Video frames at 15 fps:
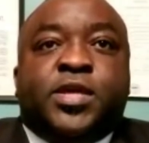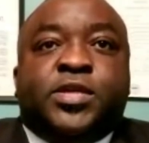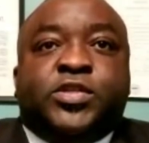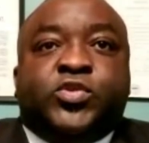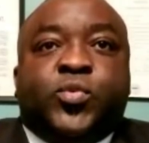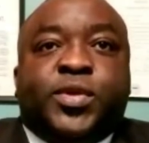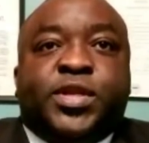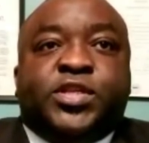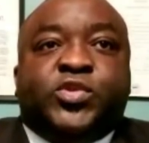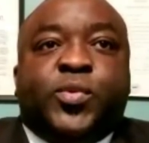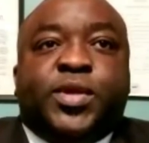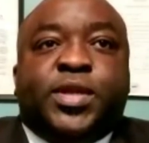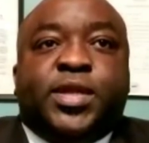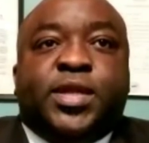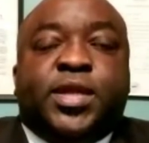
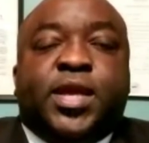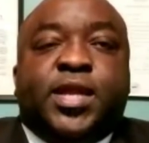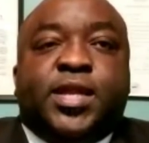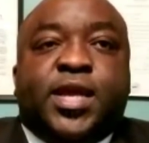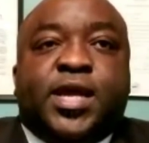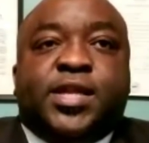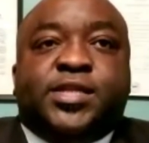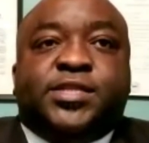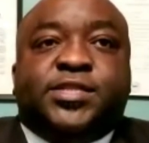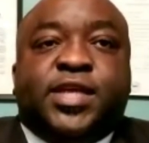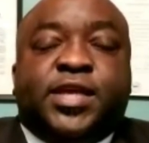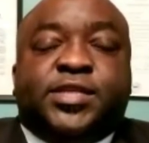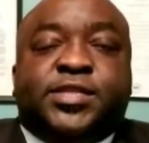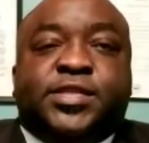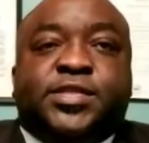2020 in Dallas,
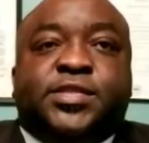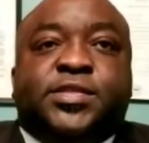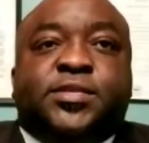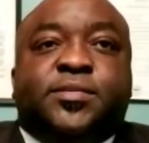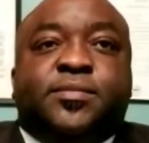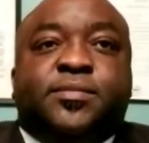Texas.